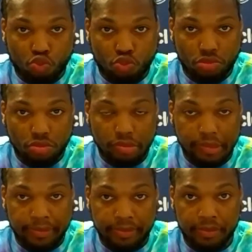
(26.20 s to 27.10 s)

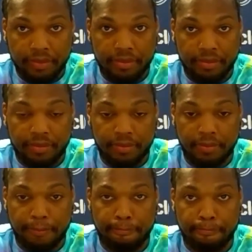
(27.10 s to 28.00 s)

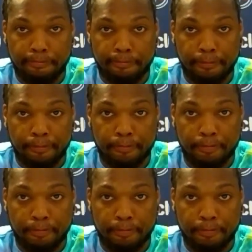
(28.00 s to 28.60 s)
(silence)